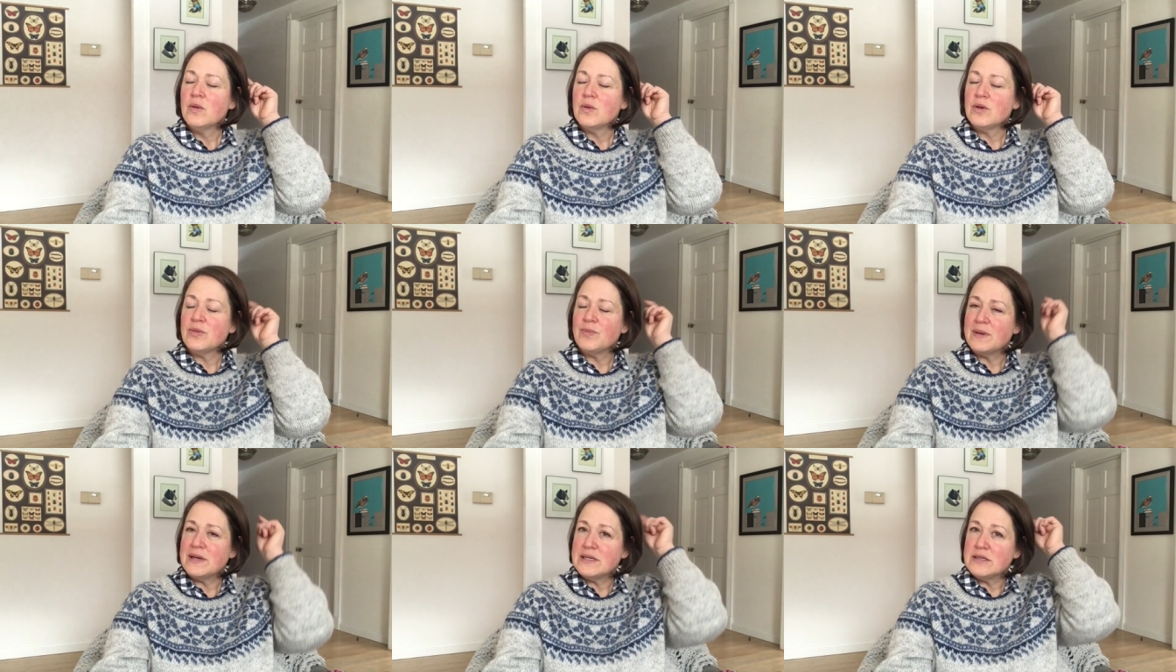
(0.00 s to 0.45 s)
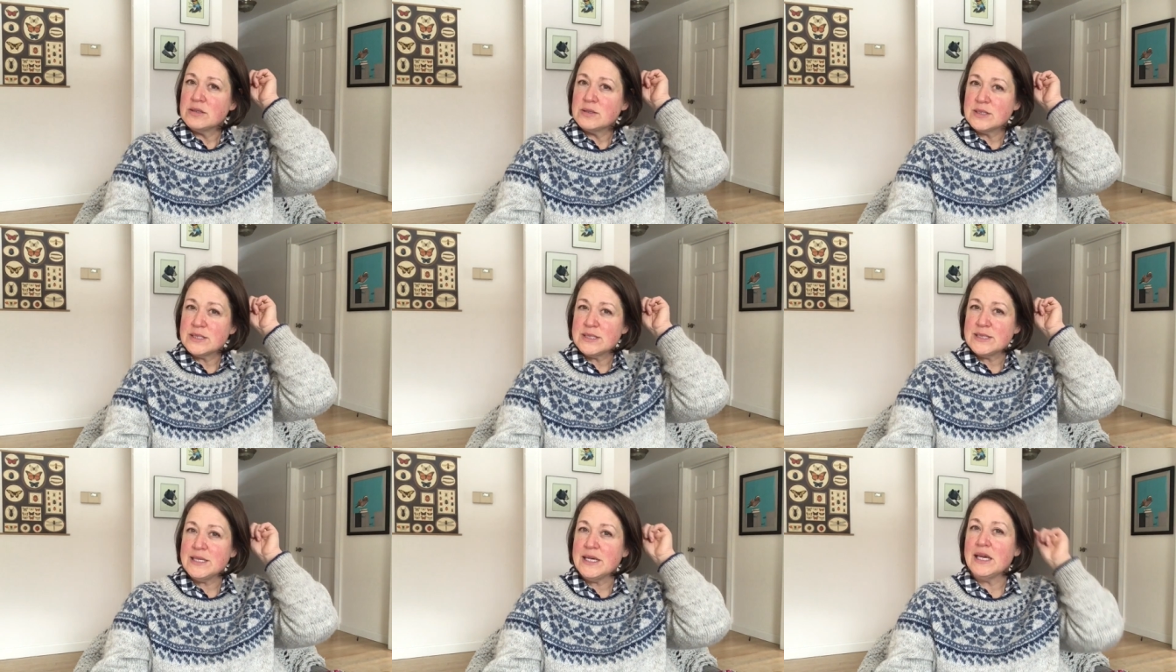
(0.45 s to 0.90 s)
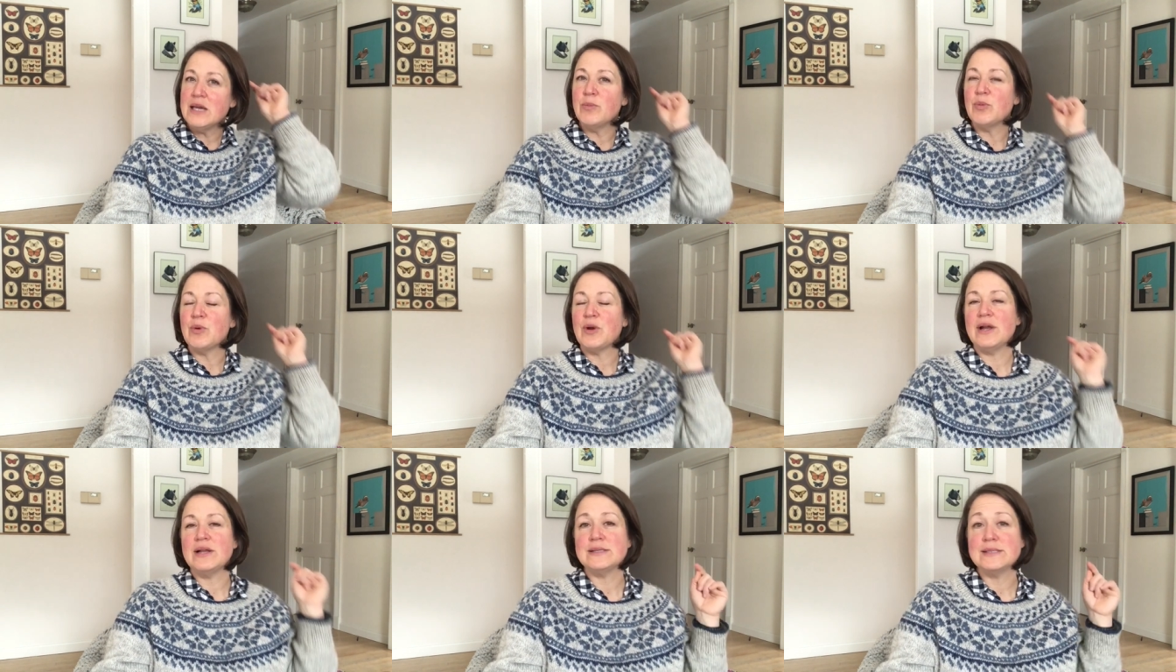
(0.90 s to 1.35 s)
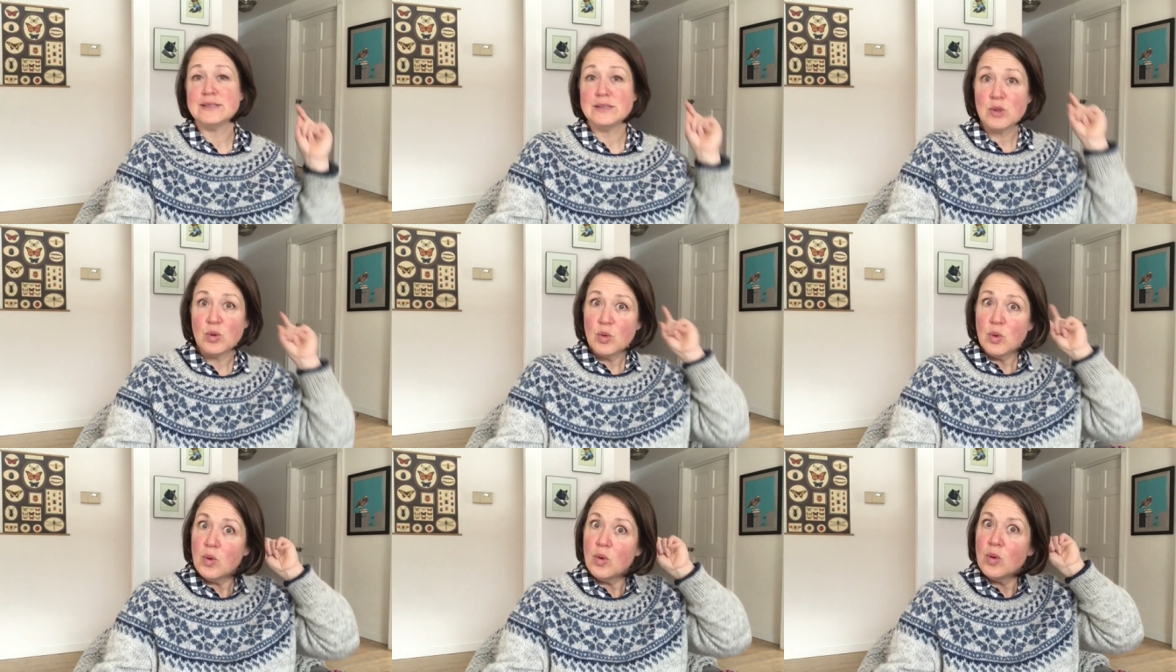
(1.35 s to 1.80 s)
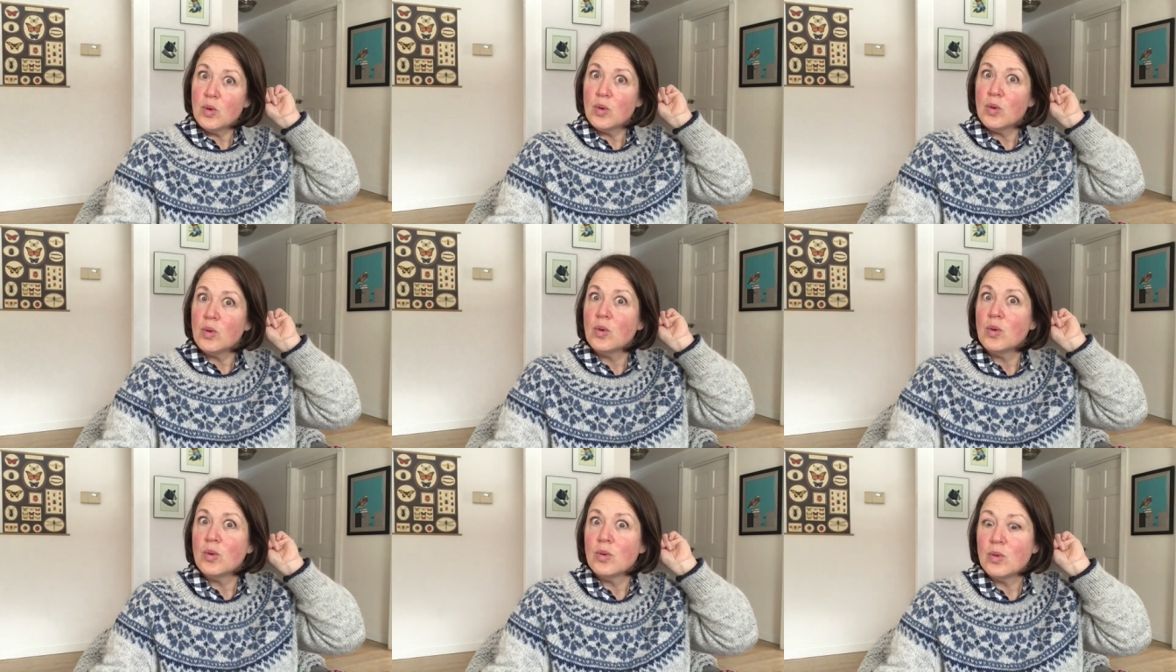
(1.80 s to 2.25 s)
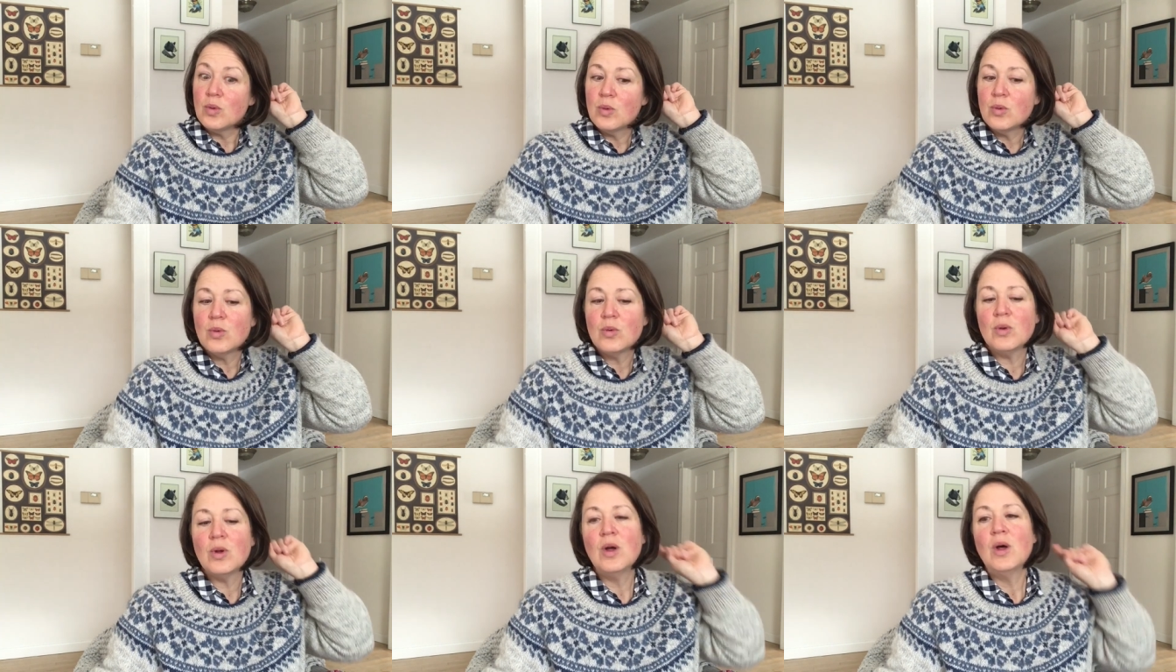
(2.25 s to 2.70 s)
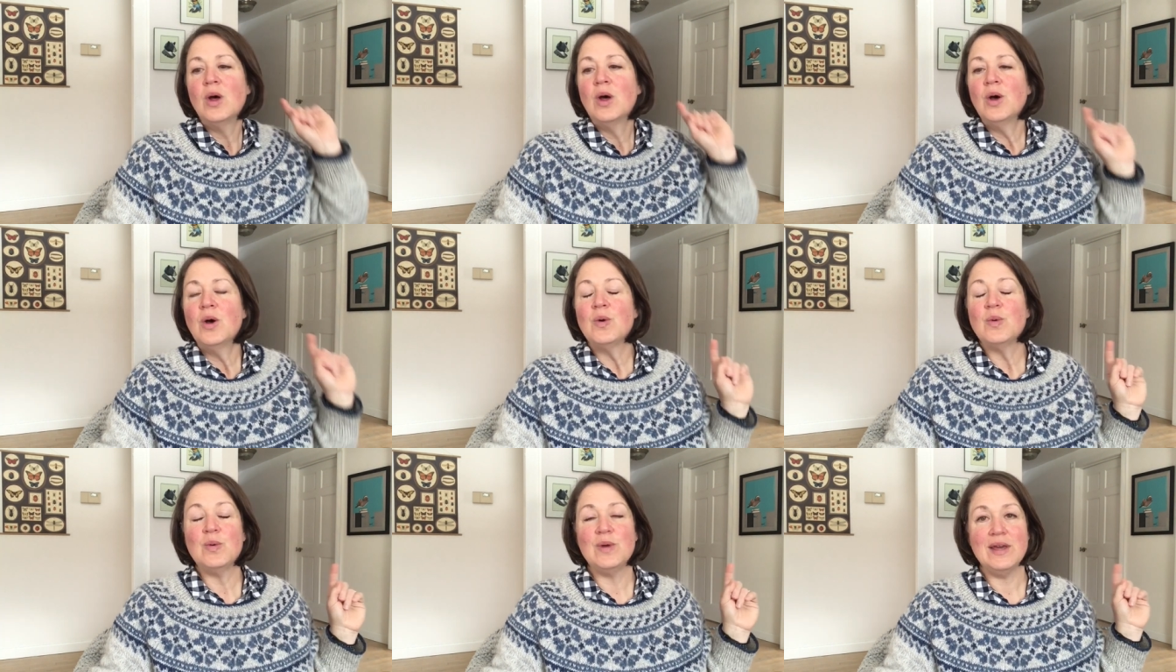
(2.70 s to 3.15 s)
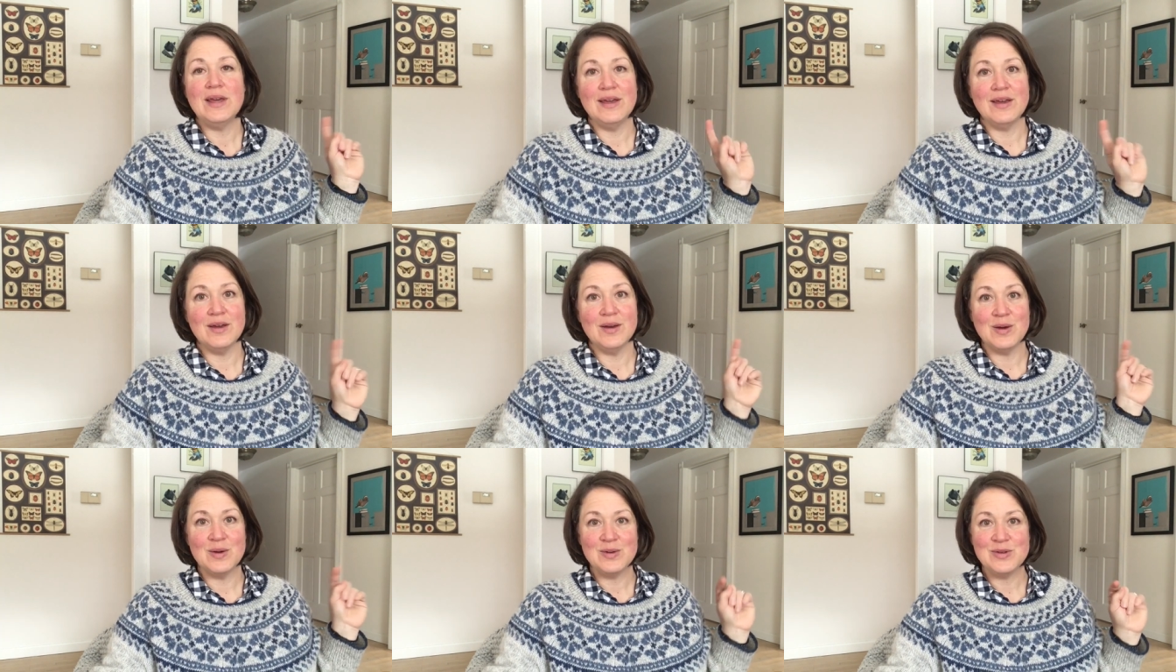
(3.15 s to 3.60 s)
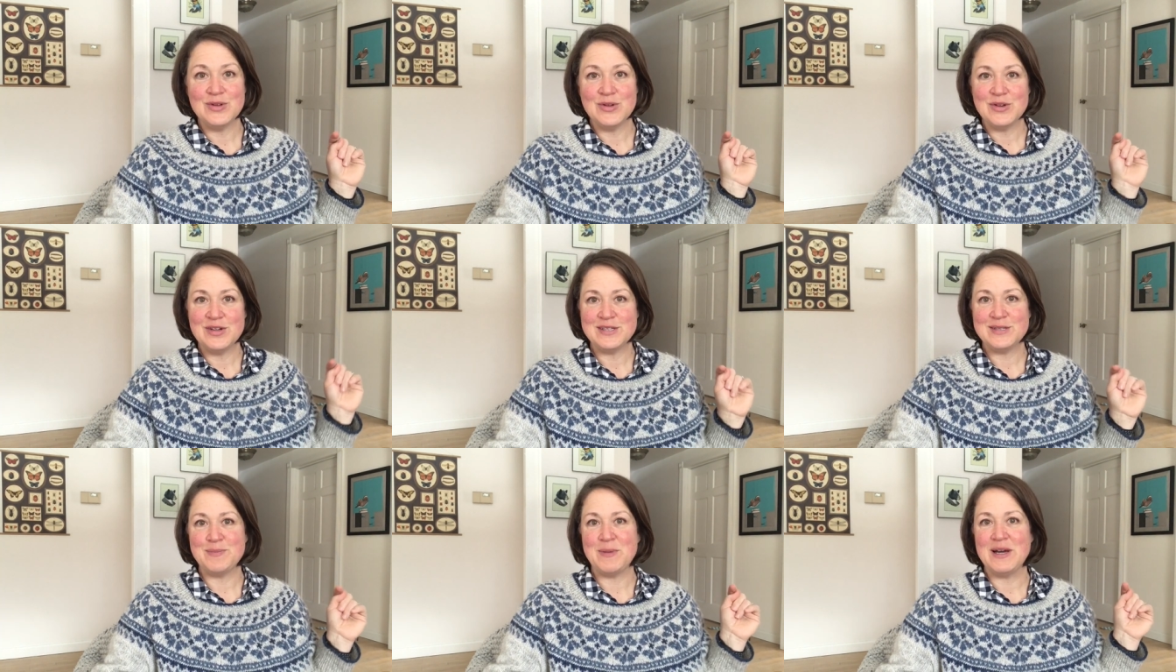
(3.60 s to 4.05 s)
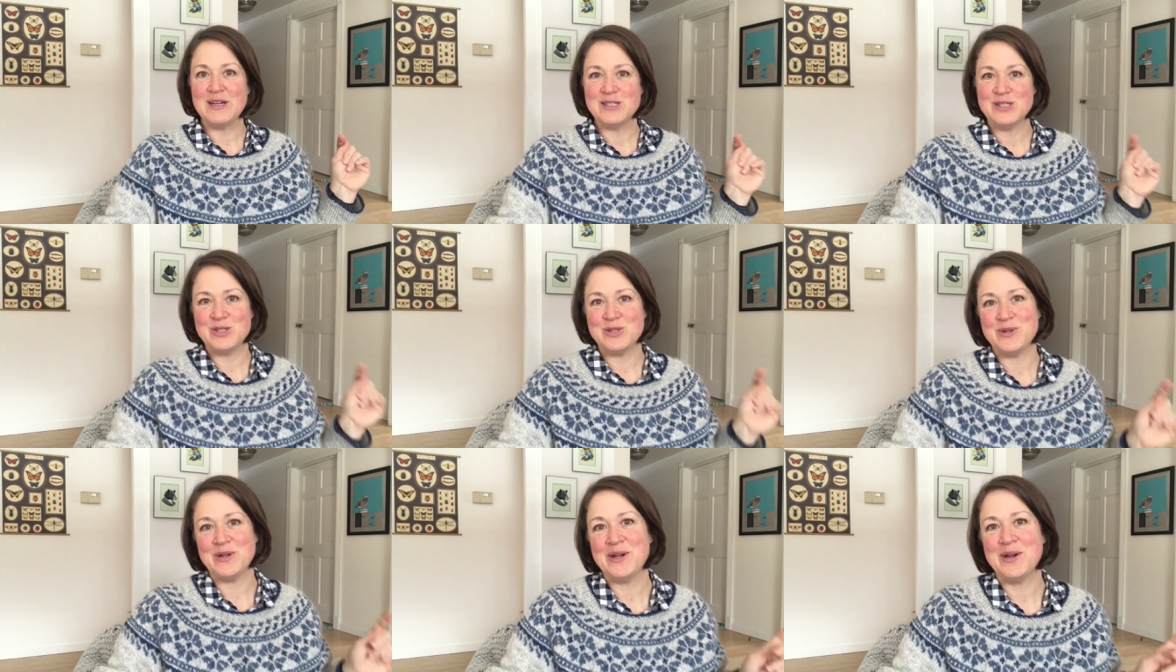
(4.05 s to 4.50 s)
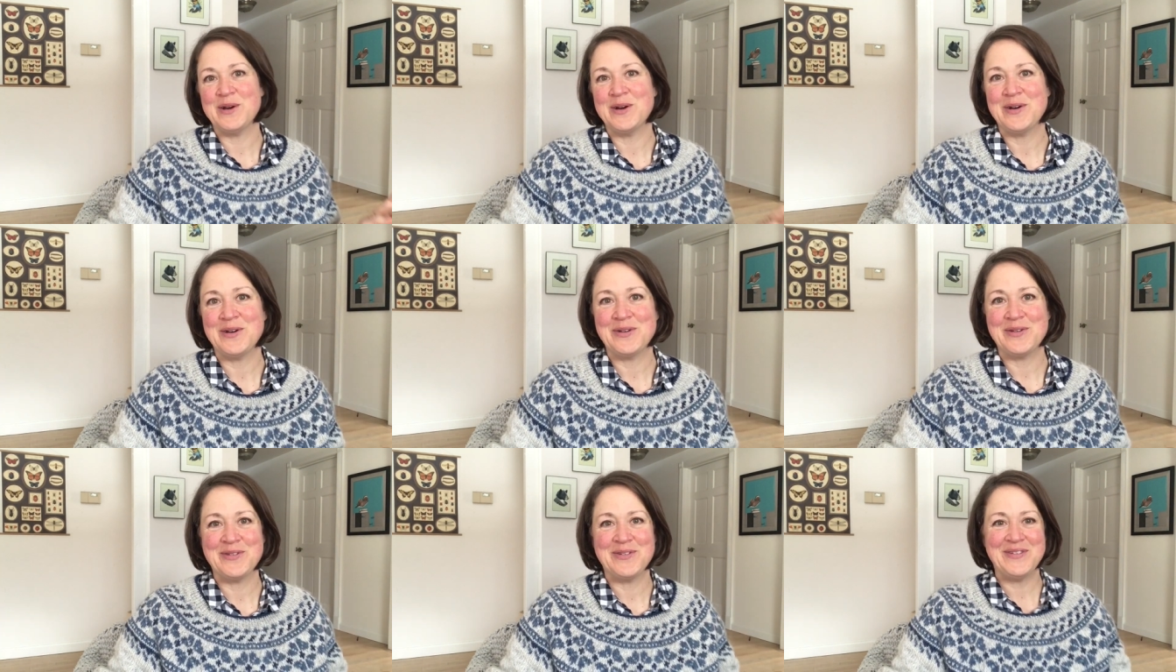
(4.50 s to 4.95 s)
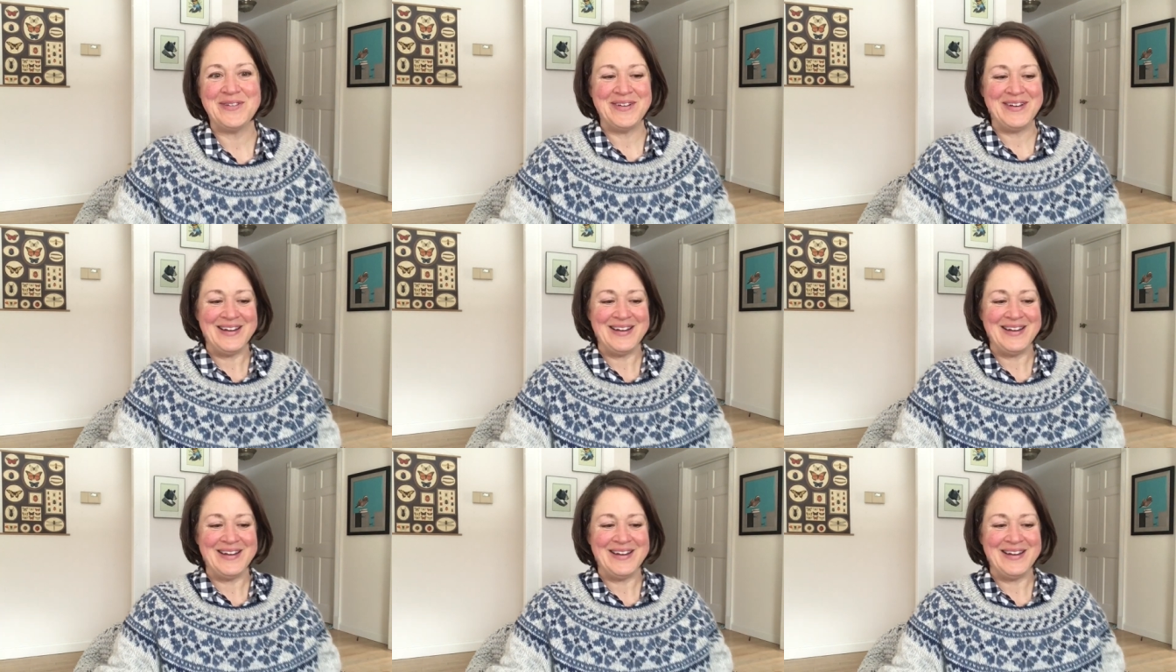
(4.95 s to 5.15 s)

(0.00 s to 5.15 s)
with my little sneaky brain says, ooh, we can go to Espace Tricot